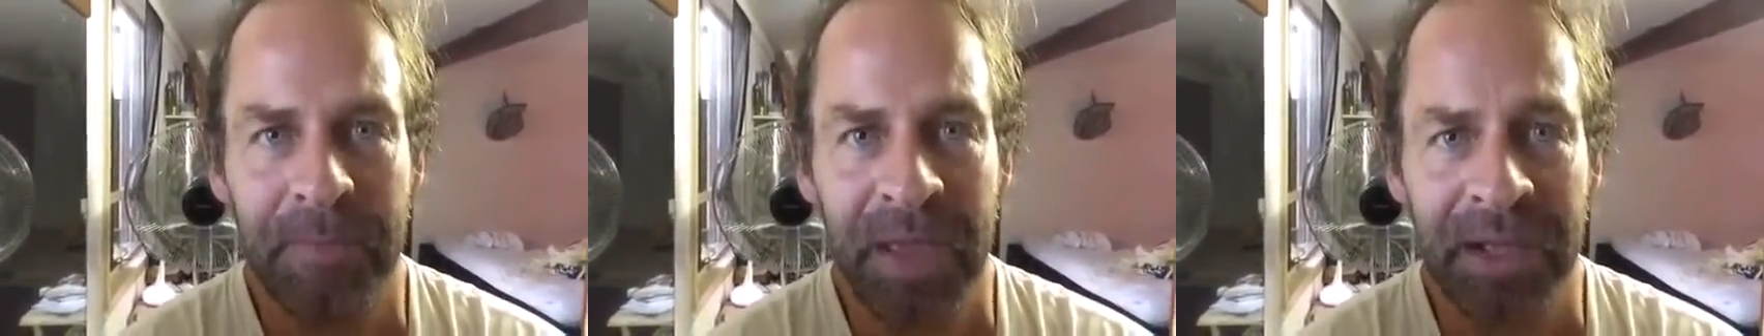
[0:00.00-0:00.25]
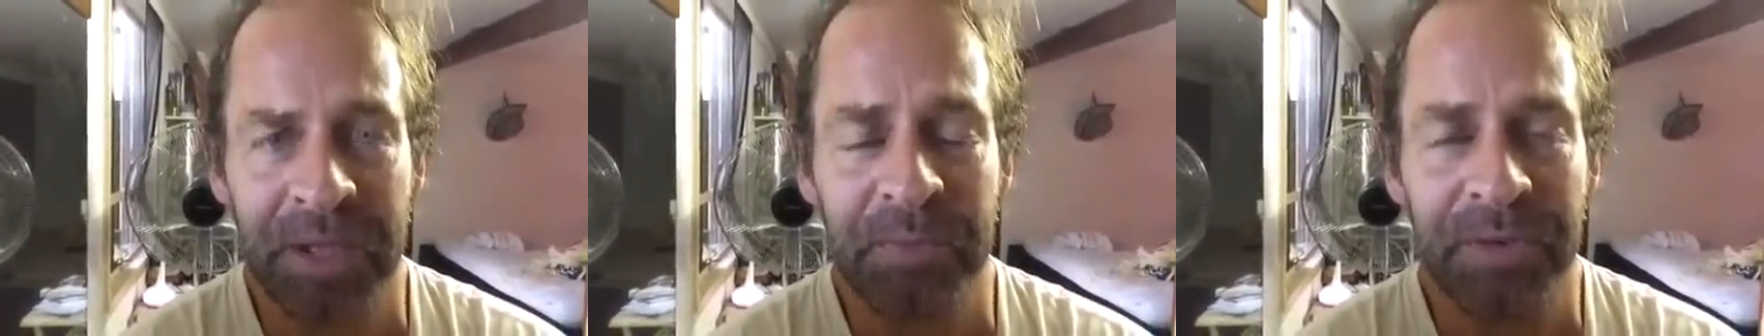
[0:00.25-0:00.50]

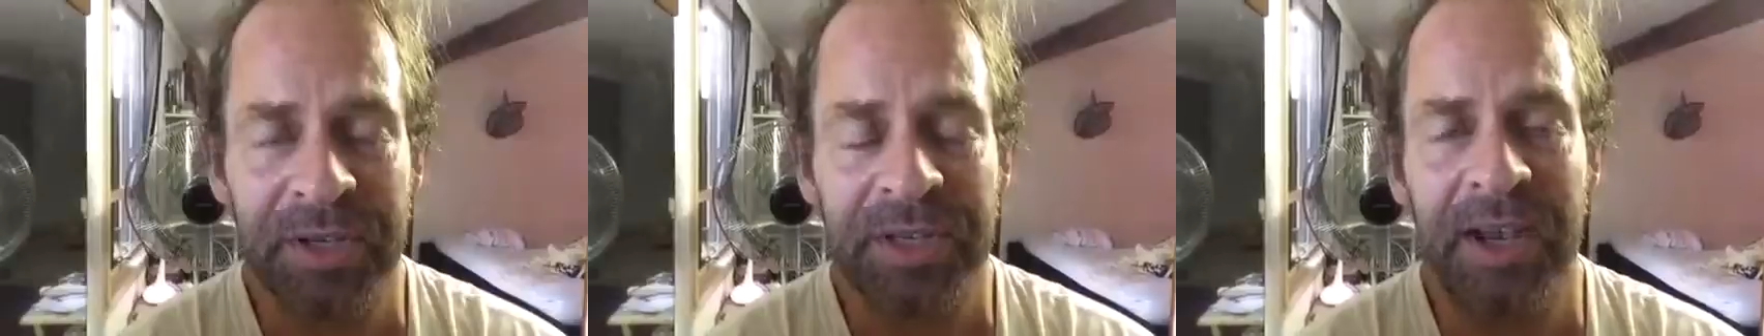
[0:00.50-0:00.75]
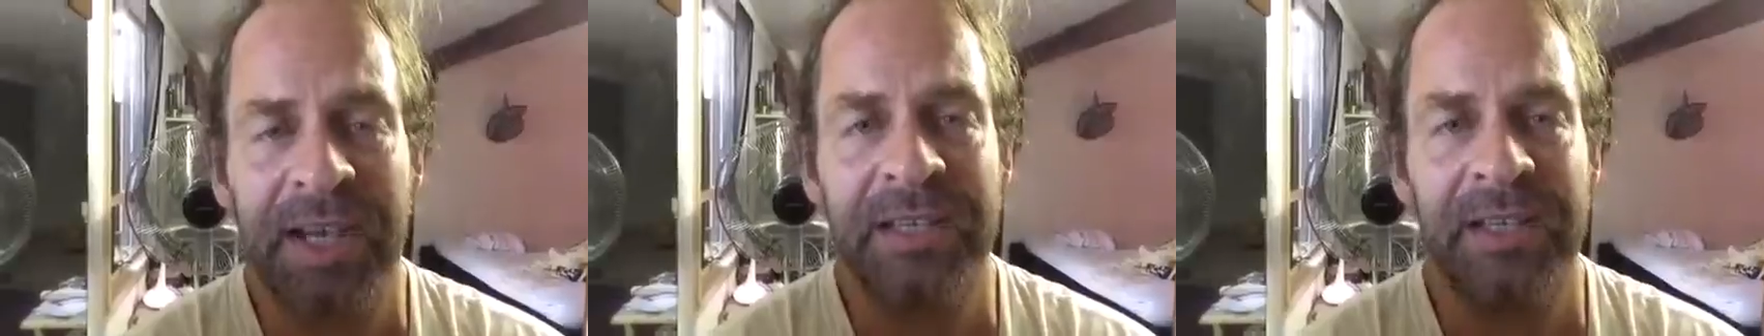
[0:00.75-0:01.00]
it is
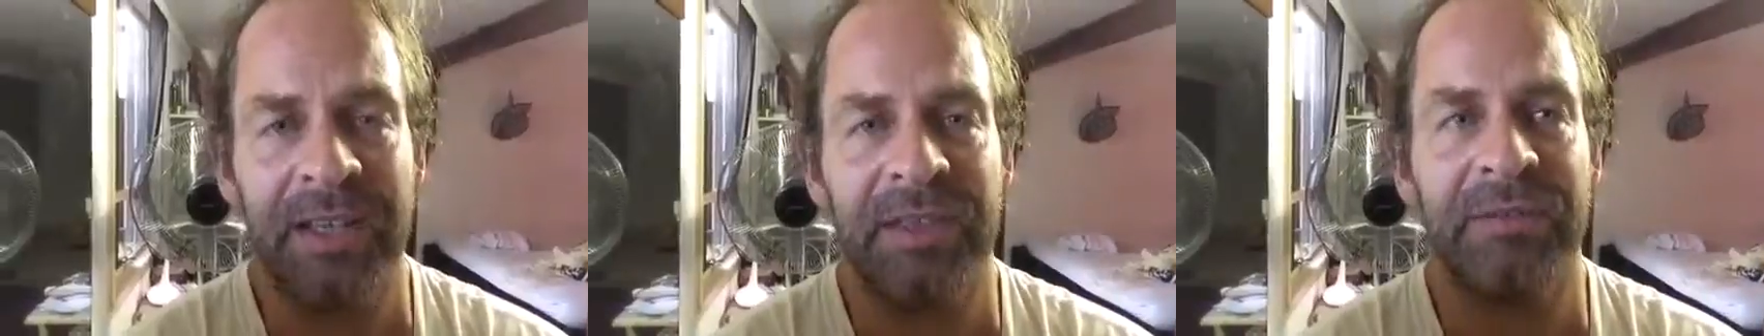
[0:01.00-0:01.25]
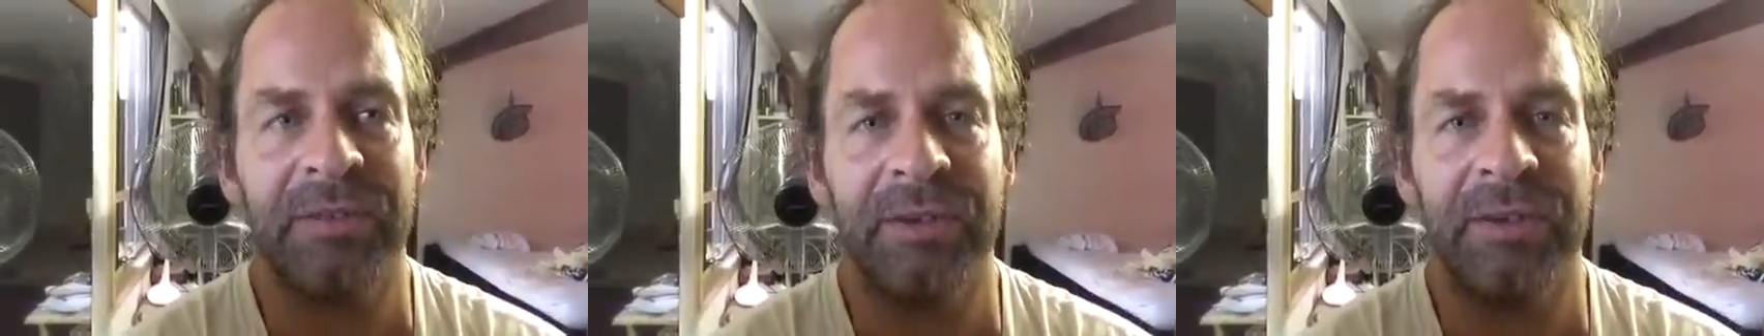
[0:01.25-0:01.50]
precisely
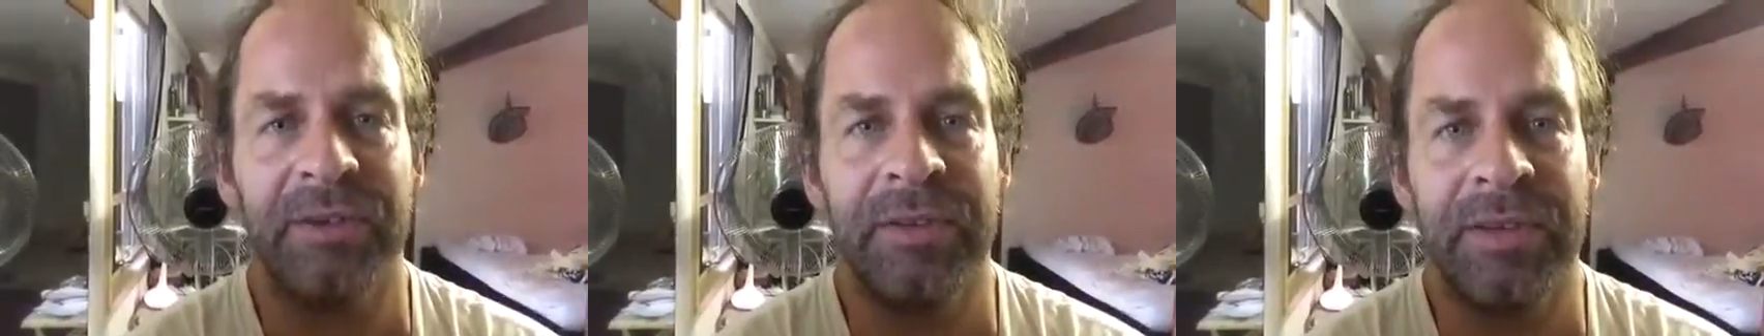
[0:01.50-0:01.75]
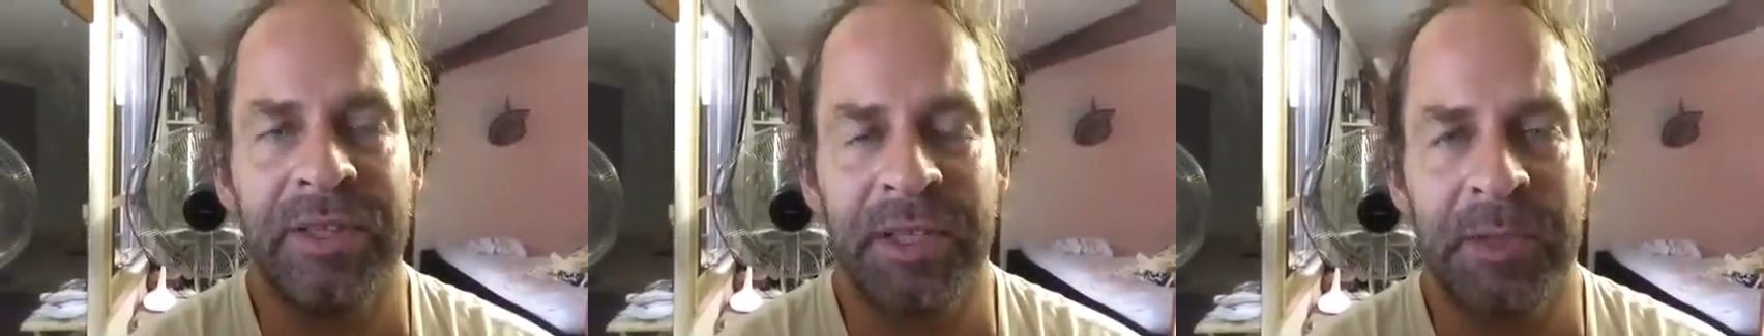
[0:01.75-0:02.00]
through
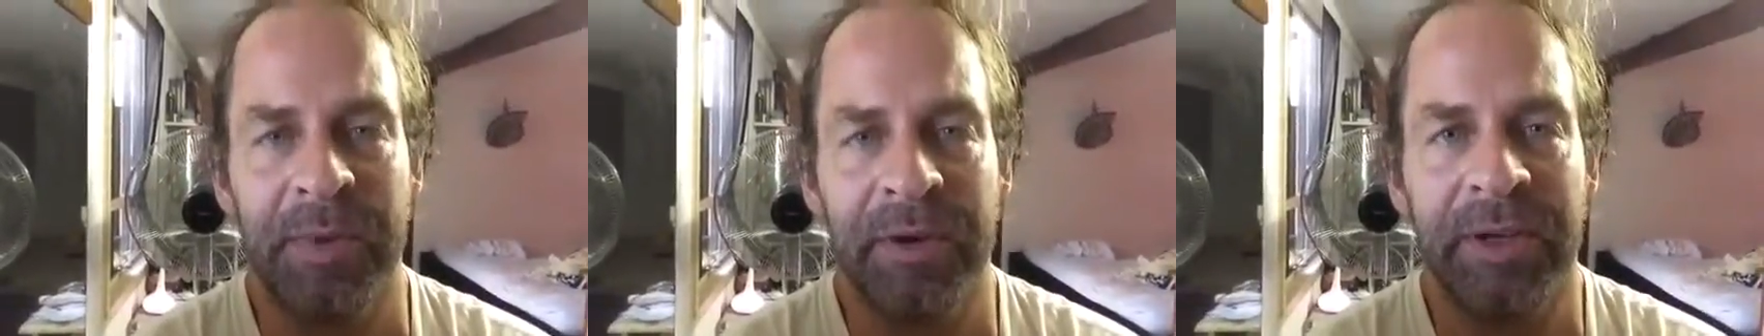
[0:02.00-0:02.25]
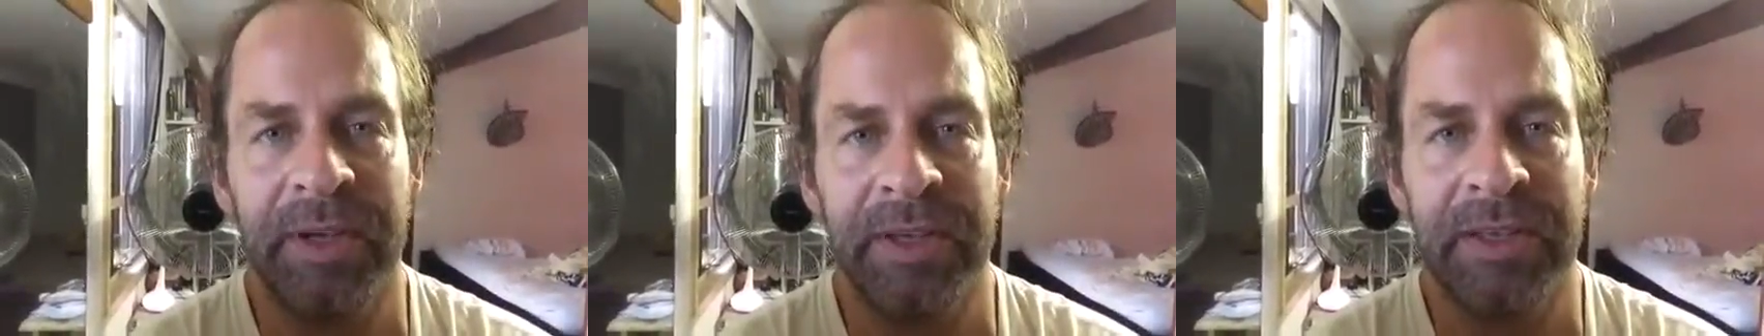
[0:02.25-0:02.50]
this
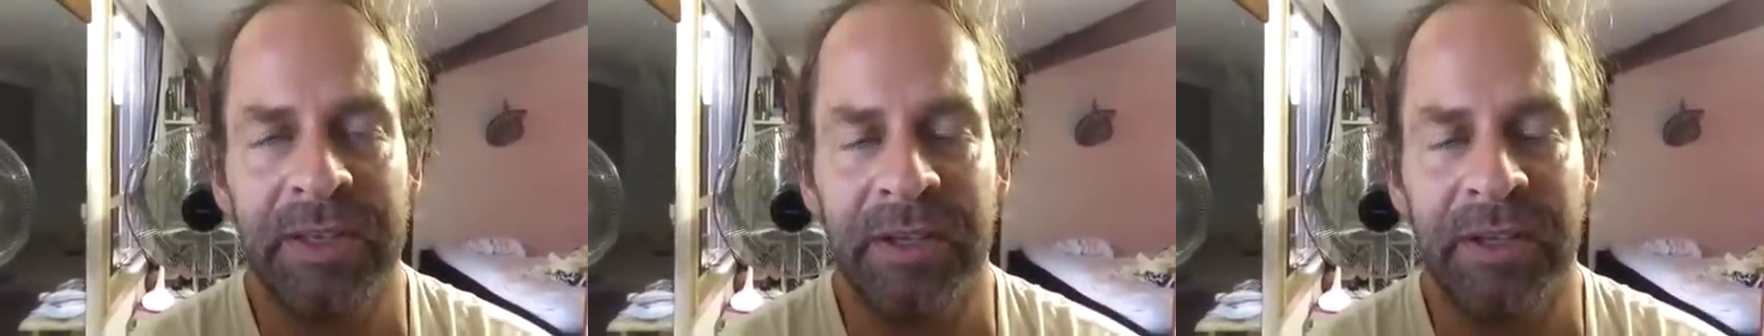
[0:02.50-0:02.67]
experience